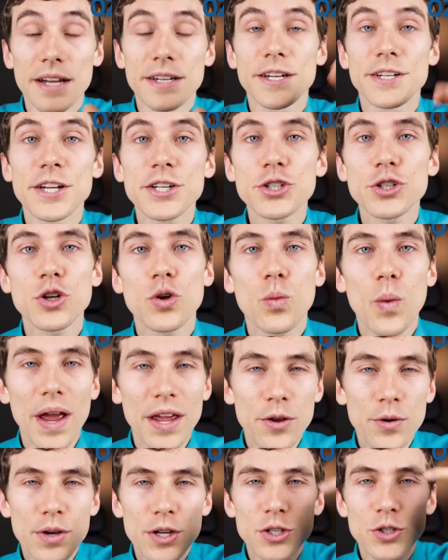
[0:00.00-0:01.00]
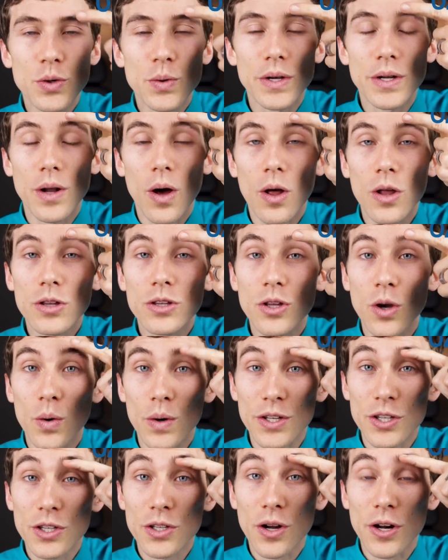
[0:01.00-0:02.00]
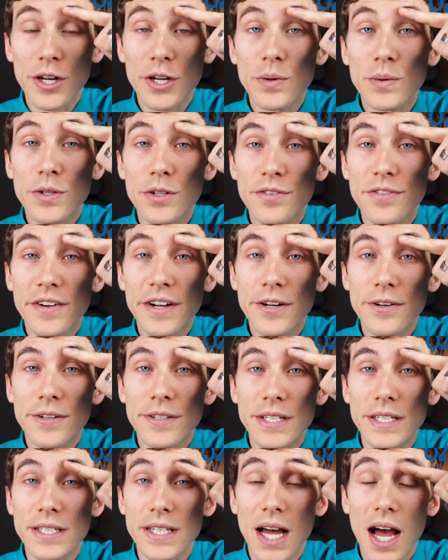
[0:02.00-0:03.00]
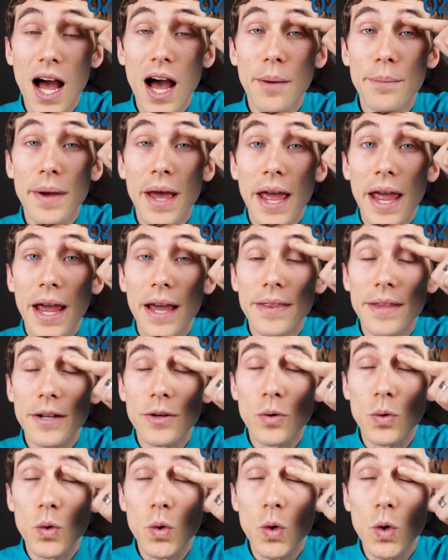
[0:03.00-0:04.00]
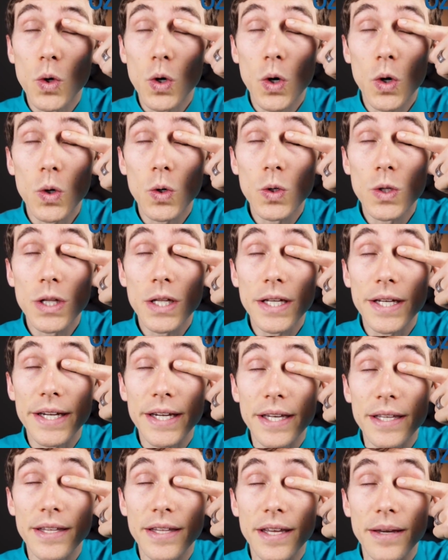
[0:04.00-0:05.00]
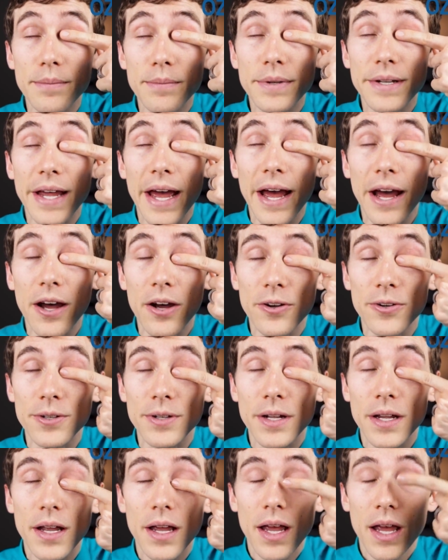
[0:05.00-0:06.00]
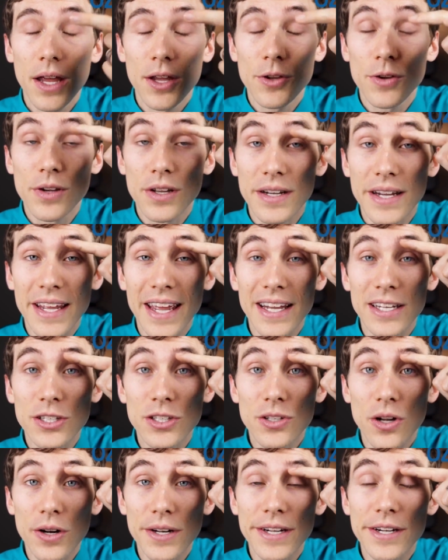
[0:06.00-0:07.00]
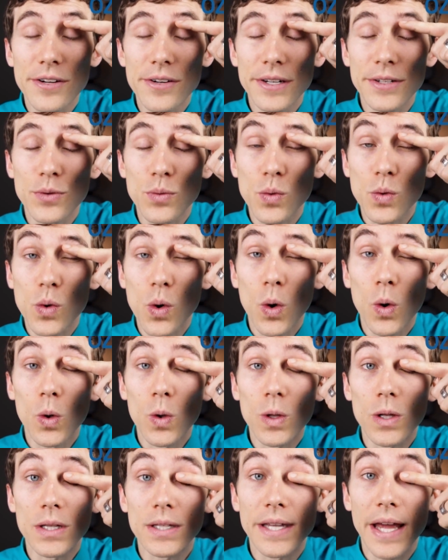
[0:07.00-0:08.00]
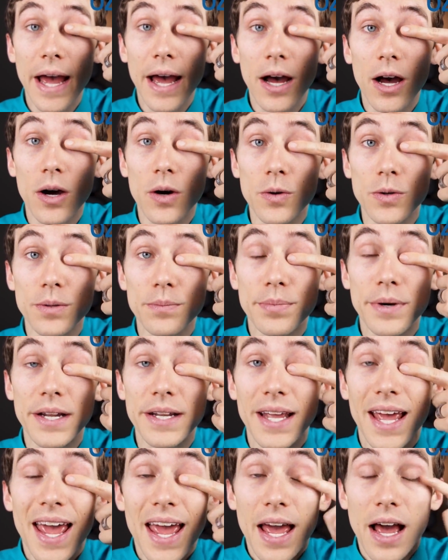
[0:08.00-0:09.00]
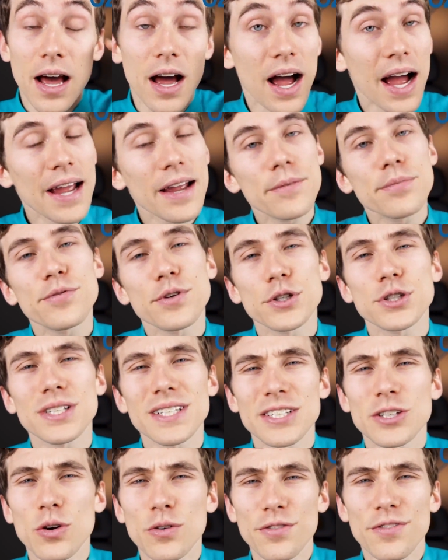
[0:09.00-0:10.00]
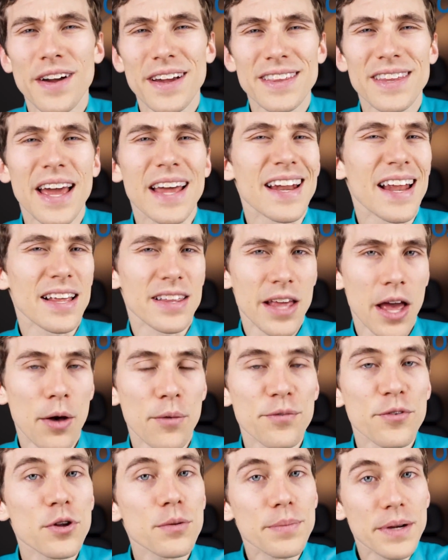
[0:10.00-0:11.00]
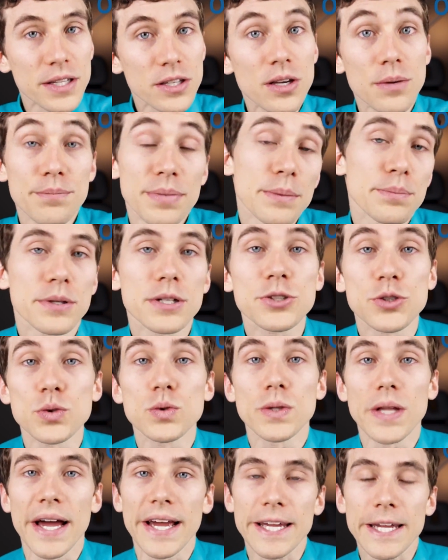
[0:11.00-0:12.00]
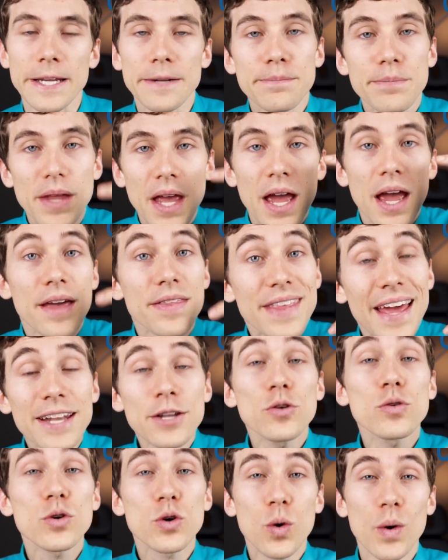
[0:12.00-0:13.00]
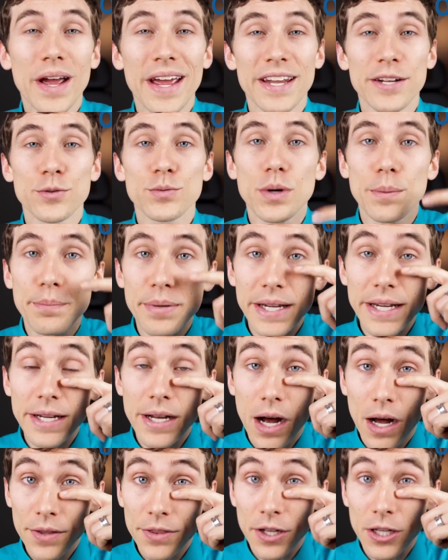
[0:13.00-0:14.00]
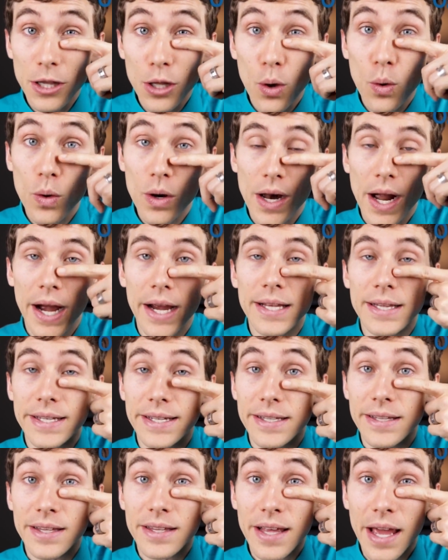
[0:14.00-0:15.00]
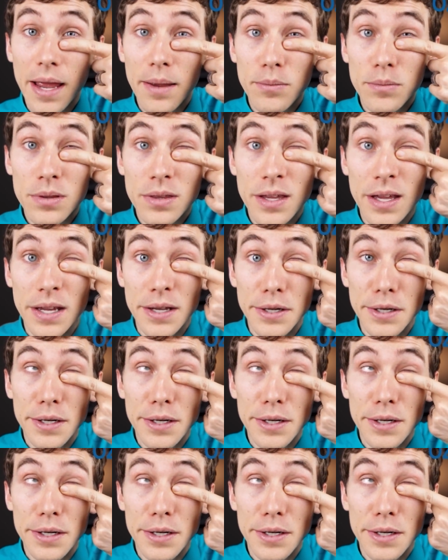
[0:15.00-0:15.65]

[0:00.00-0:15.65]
An additional way you can do it also is starting with your finger at the top and then rolling them down. You can again start here and roll down, but I personally don't find that as helpful, but some people do like it. Then you'll go ahead and repeat on the lower eyelid. Same thing.